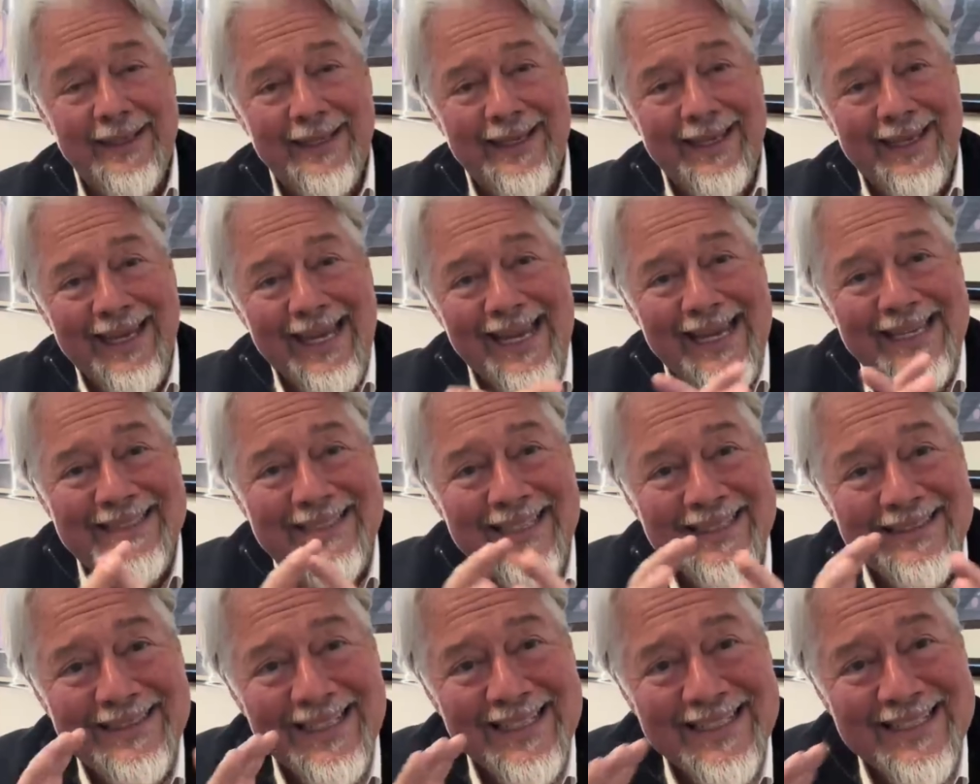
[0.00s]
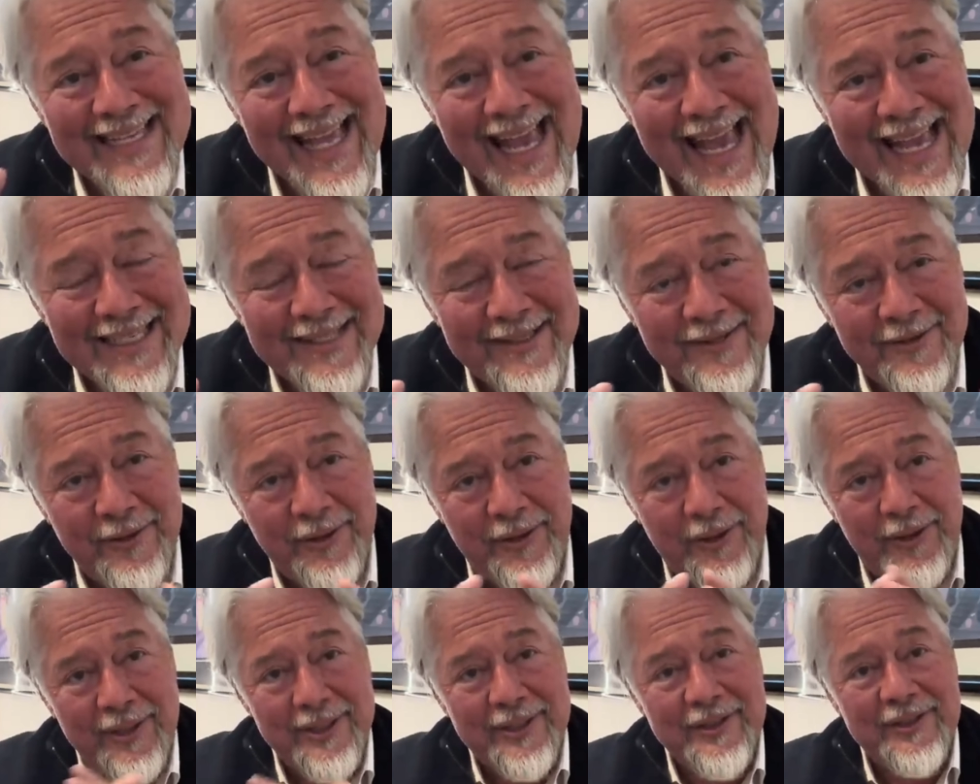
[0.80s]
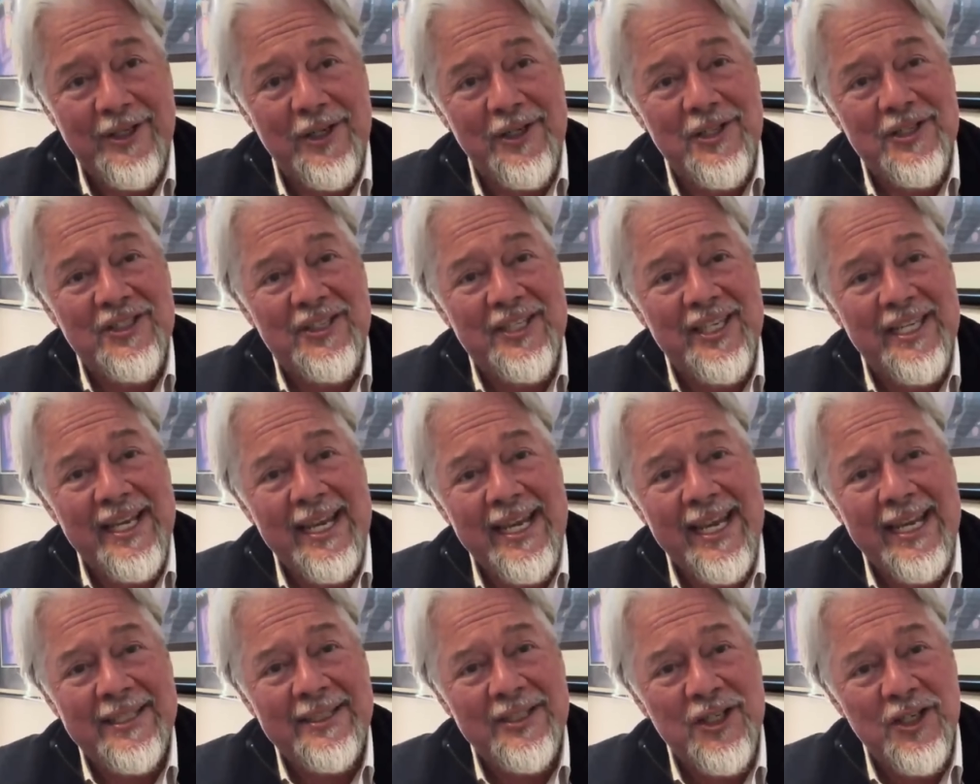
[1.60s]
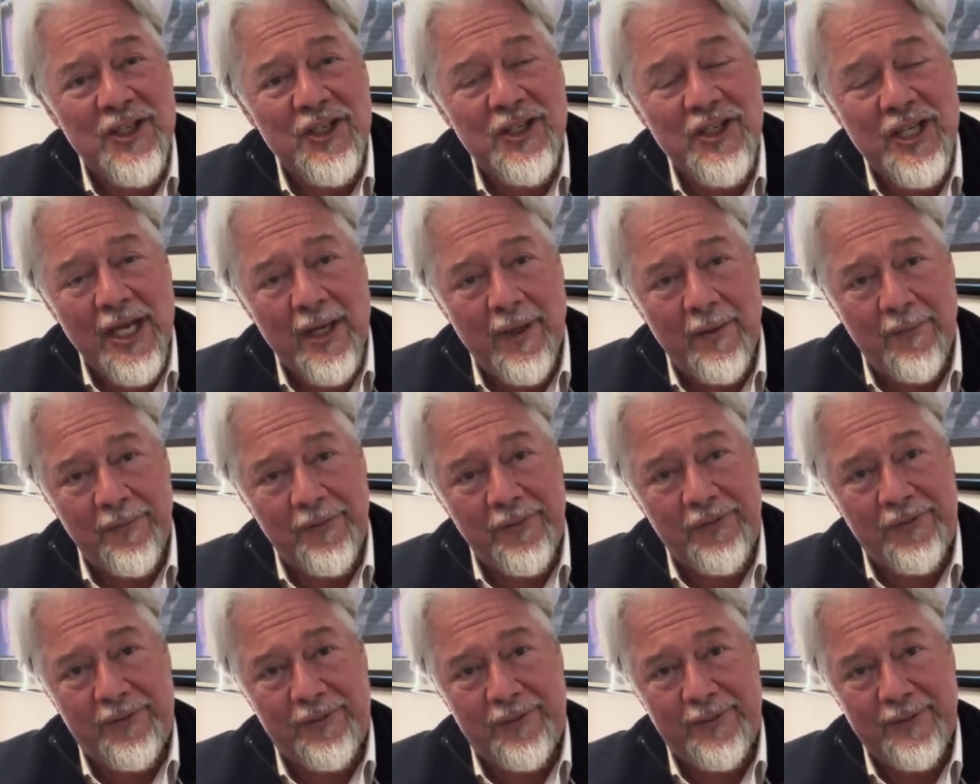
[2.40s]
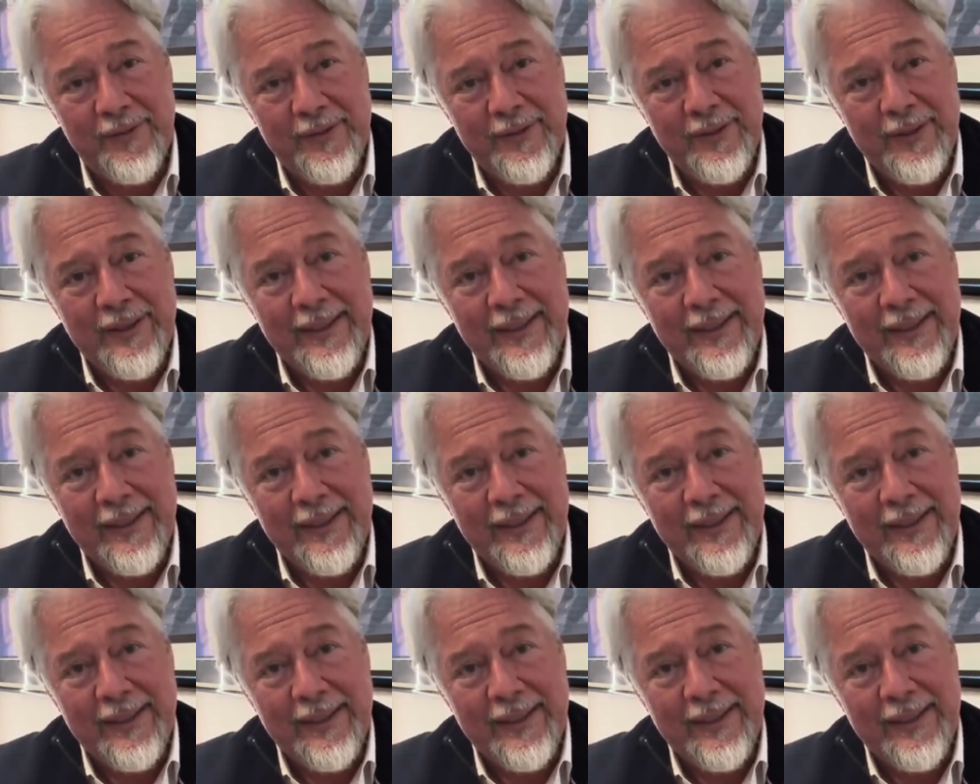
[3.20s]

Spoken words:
It's a disaster. They're sitting in the shelves.